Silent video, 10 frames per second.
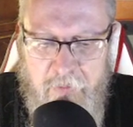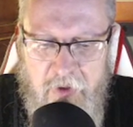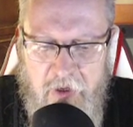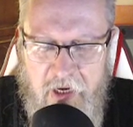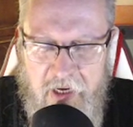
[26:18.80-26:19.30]

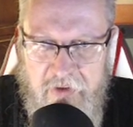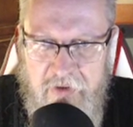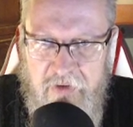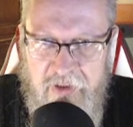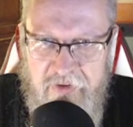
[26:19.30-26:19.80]
And
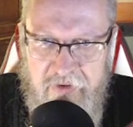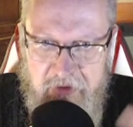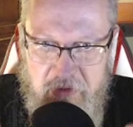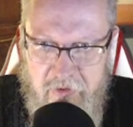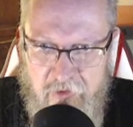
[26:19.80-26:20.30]
this
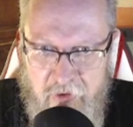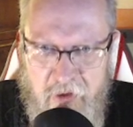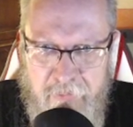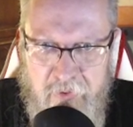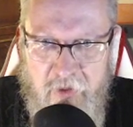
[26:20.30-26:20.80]

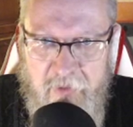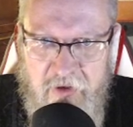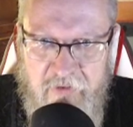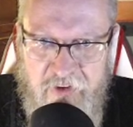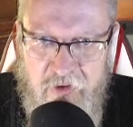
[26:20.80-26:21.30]
employment
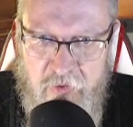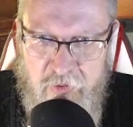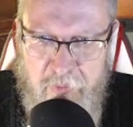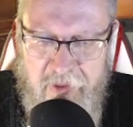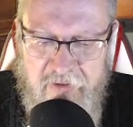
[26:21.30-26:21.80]
of the
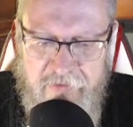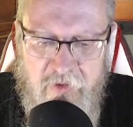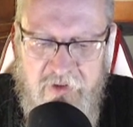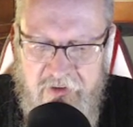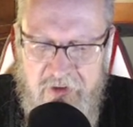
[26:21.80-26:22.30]
usual
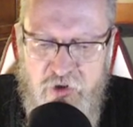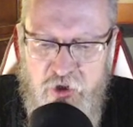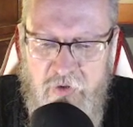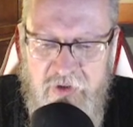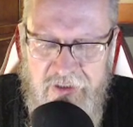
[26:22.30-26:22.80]
metaphors is the
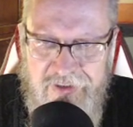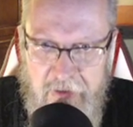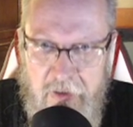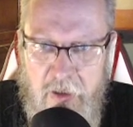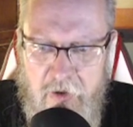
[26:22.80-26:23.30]
duty to
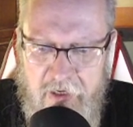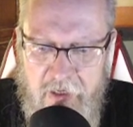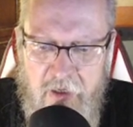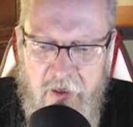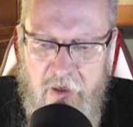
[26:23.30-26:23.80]
lie
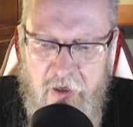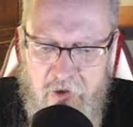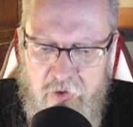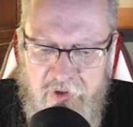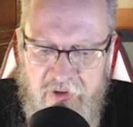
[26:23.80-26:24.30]

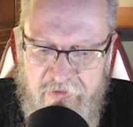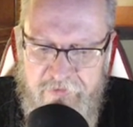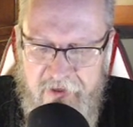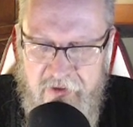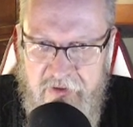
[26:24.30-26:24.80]
according to
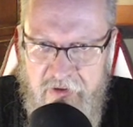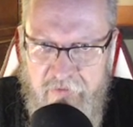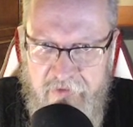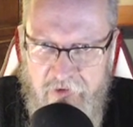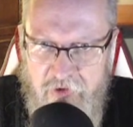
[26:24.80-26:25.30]
fixed
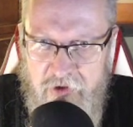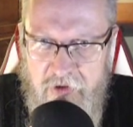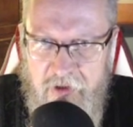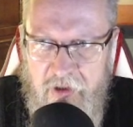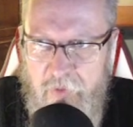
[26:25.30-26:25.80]
convention.
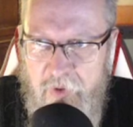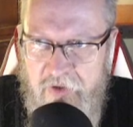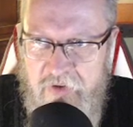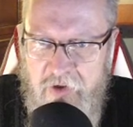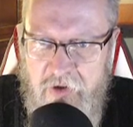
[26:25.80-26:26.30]
In other
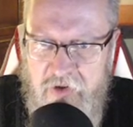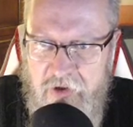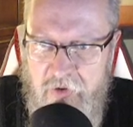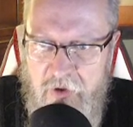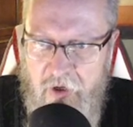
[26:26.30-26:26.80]
words,
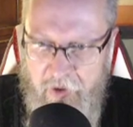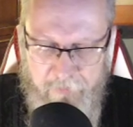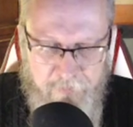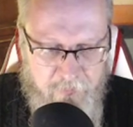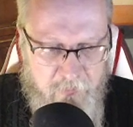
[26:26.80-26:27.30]
to
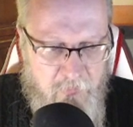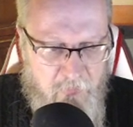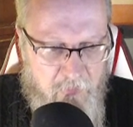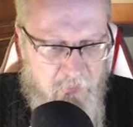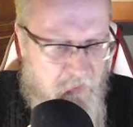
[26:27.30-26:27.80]

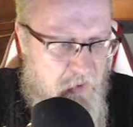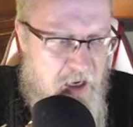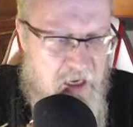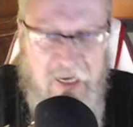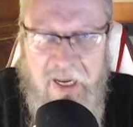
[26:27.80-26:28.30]

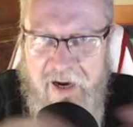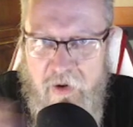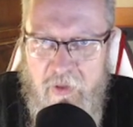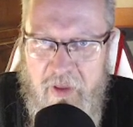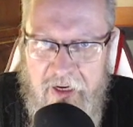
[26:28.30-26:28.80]

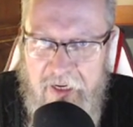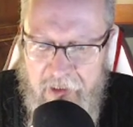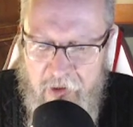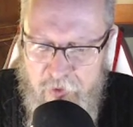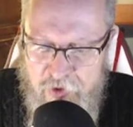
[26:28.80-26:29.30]
allow that
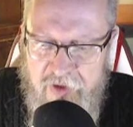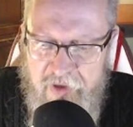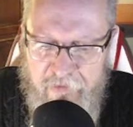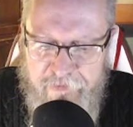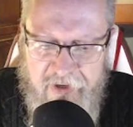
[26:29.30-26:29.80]
language and
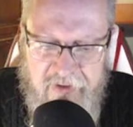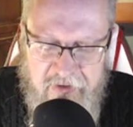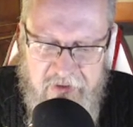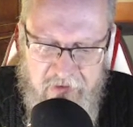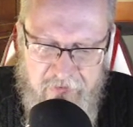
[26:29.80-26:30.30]
that
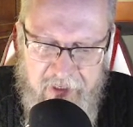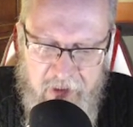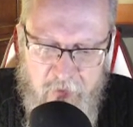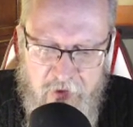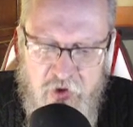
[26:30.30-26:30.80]
fixity of
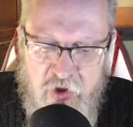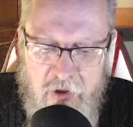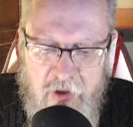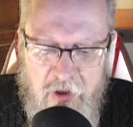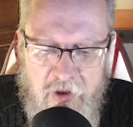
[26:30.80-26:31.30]
language
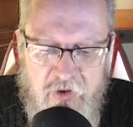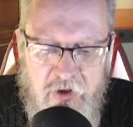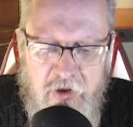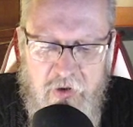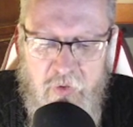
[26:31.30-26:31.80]

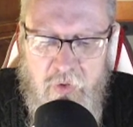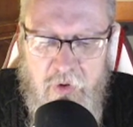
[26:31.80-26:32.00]
to